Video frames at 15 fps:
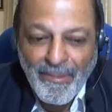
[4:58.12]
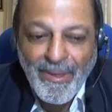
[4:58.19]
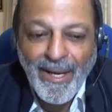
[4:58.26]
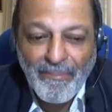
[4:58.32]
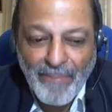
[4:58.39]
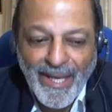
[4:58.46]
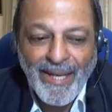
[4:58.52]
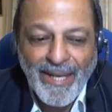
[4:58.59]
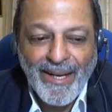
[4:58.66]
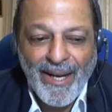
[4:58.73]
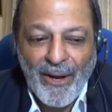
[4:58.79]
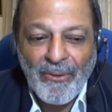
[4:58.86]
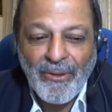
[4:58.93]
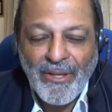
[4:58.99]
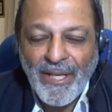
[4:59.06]
And begin
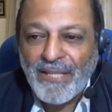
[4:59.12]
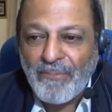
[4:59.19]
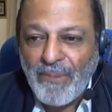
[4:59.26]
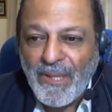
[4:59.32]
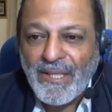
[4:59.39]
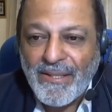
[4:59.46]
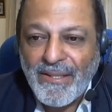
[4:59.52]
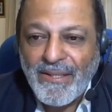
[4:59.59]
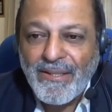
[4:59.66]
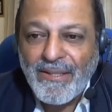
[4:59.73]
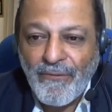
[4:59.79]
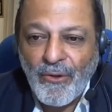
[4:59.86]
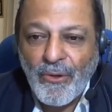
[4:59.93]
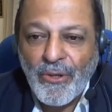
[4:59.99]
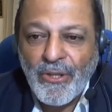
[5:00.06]
now. Yes, please.
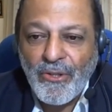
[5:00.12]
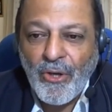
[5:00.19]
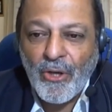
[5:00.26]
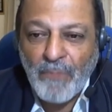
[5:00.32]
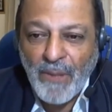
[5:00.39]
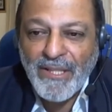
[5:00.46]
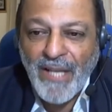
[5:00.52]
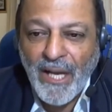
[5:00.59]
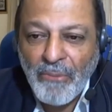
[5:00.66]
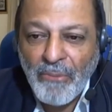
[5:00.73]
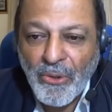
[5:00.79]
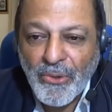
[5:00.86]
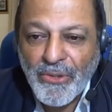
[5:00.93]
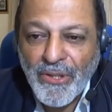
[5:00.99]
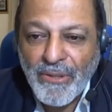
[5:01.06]
The floor is yours. Please
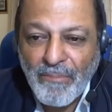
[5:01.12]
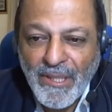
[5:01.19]
unmute.